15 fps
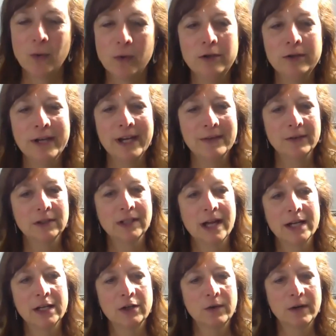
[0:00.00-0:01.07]
Well, you gave a
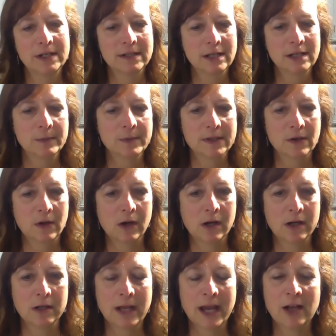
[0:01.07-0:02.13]
lot of great tips
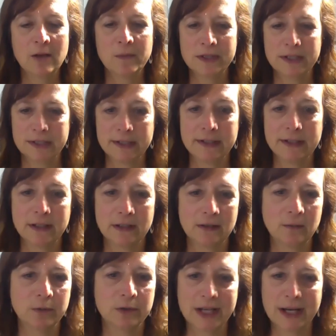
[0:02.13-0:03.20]
on how businesses
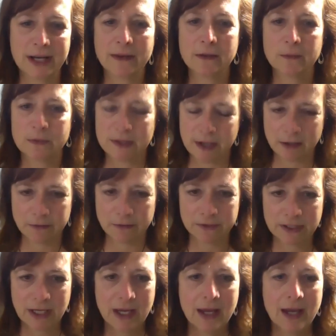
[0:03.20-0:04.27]
can protect themselves.
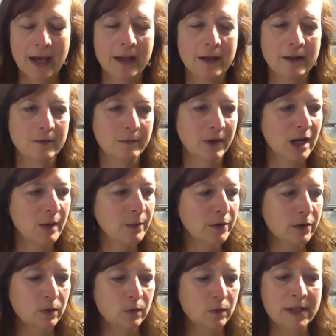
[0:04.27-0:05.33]
Um, a couple
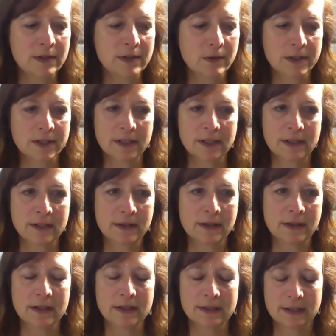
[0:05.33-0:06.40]
other resources.
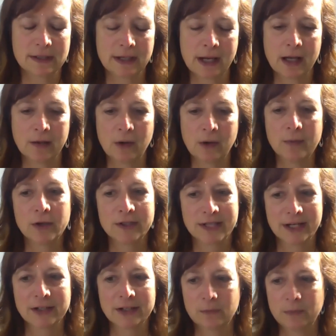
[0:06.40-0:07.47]
This uh, webinar is
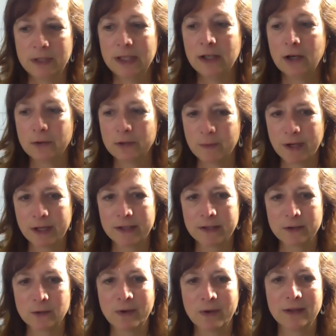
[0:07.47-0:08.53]
actually being
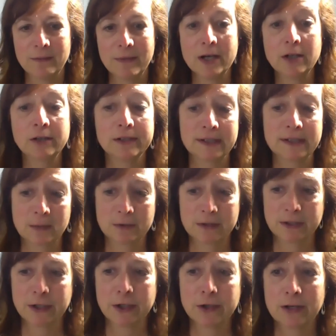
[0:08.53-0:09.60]
co-sponsored by the Maryland
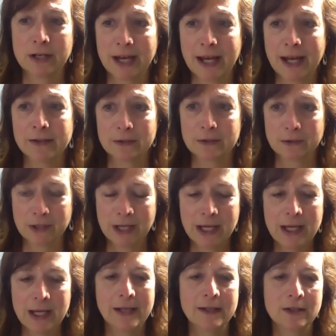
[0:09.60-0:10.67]
Cybersecurity Council.
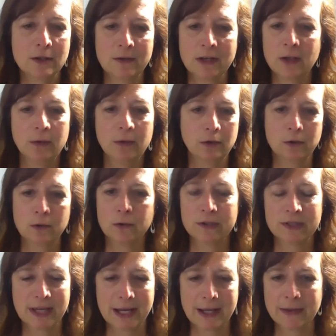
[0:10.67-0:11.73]
And so if anyone Googles
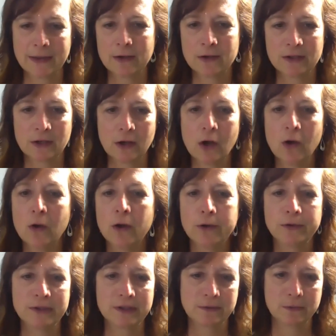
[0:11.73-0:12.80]
that, there's a whole
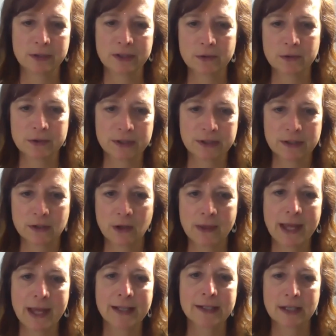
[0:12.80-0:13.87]
host of resources on
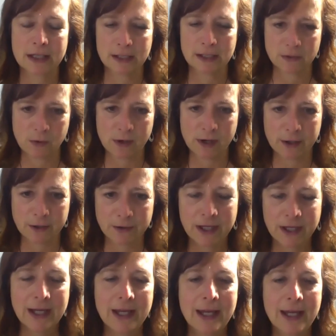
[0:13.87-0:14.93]
that site as well.
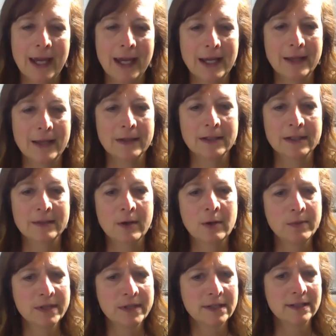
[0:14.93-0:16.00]
And the Small
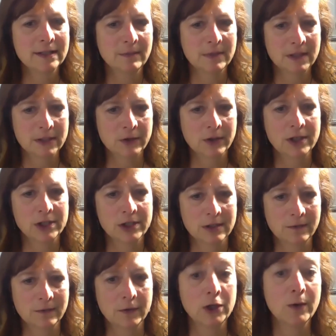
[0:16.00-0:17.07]
Business Administration
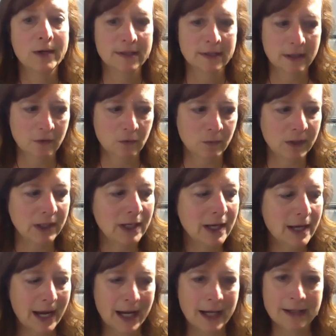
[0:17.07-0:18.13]
for the US government
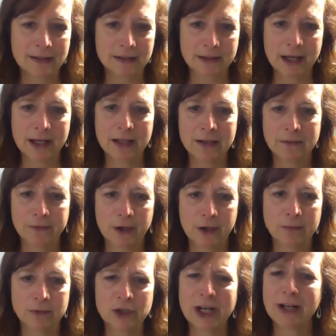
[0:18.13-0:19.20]
has a lot of
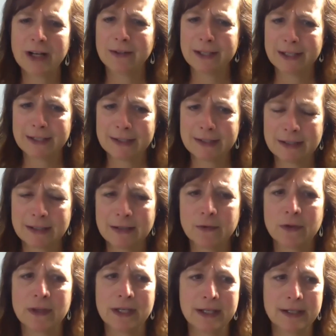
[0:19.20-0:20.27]
um, checklists and
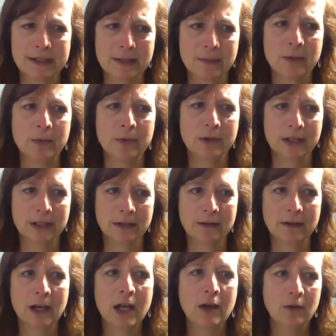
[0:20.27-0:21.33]
different things that people can
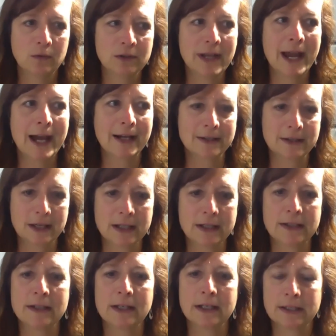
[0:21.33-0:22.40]

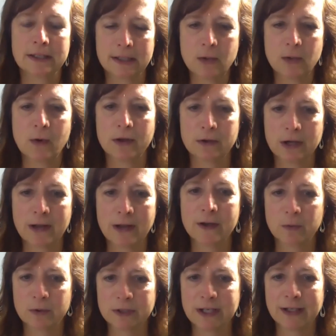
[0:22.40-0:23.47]
access and see whether or not they're
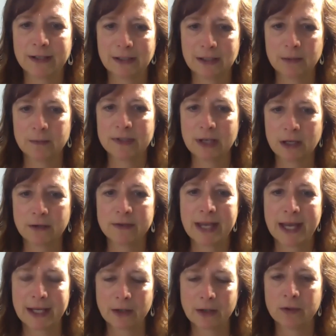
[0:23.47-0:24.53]
protecting themselves
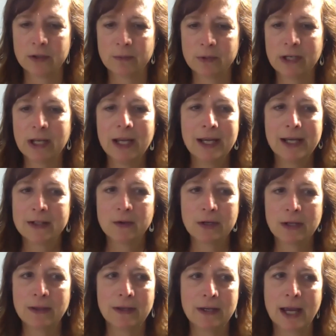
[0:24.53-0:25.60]
adequately. But is there
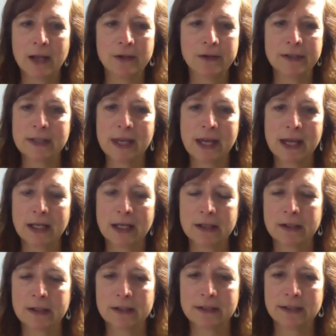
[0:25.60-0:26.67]
anything else that
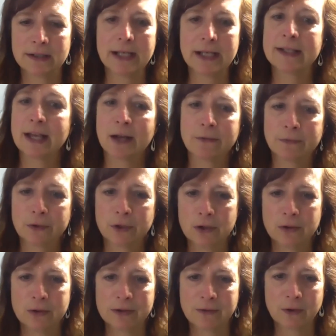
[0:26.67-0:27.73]
is stands out for
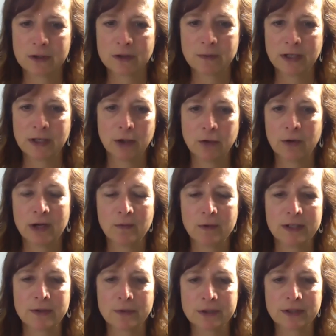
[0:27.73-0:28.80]
you as far as being a great
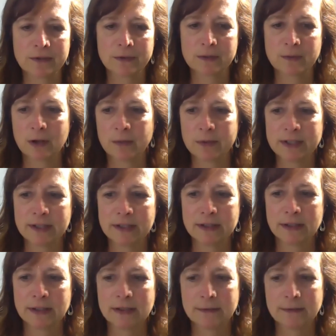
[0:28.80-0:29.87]
resource for small
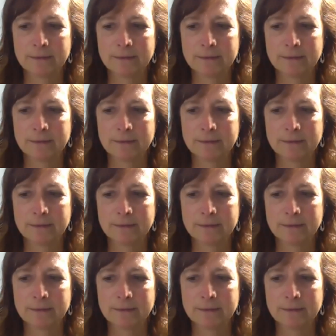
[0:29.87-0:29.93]
businesses?